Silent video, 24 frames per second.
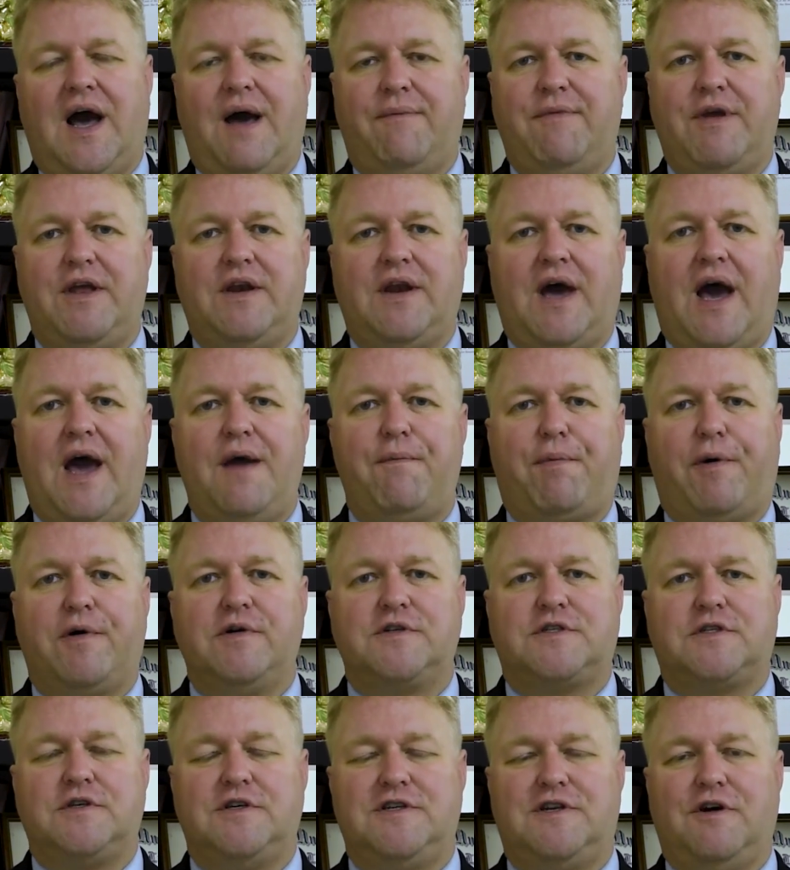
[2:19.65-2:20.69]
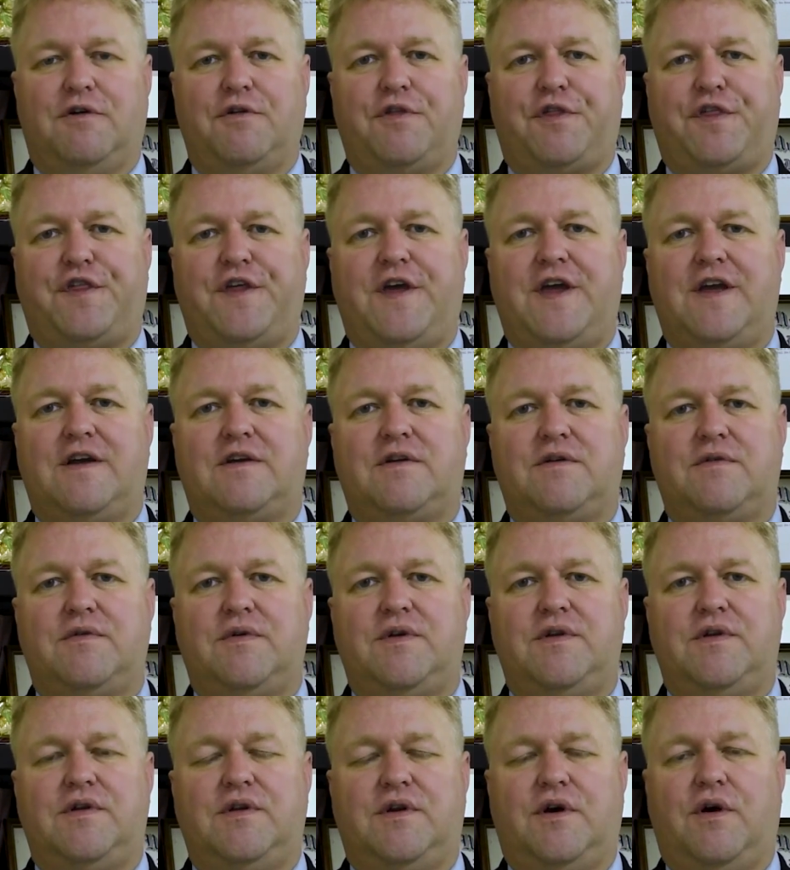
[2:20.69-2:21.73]
I mean, I personally don't think,
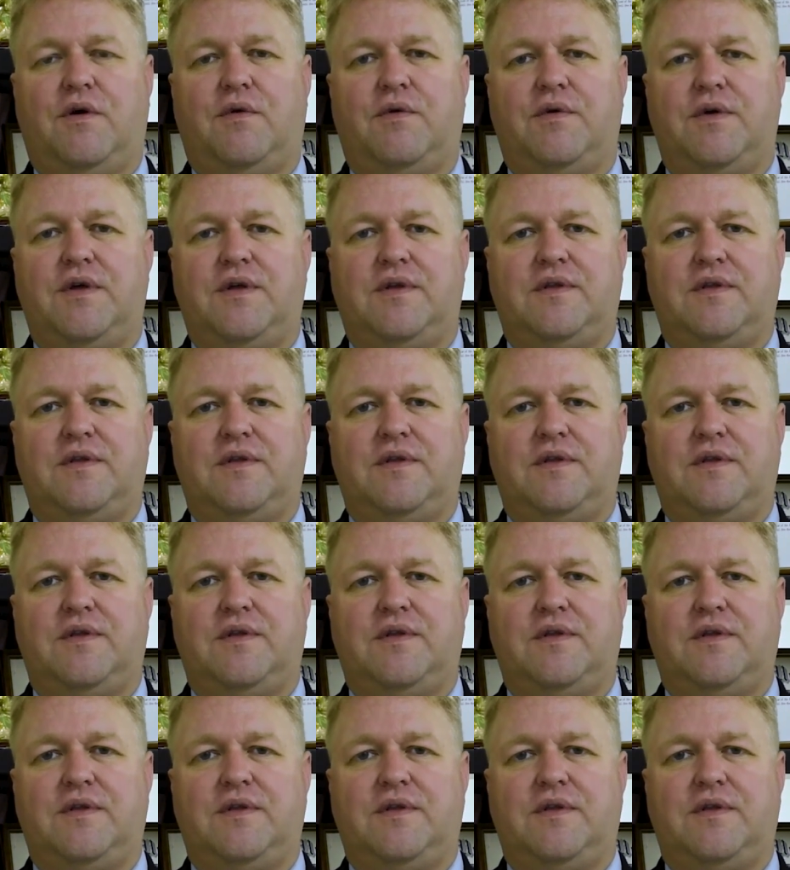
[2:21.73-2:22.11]
you know,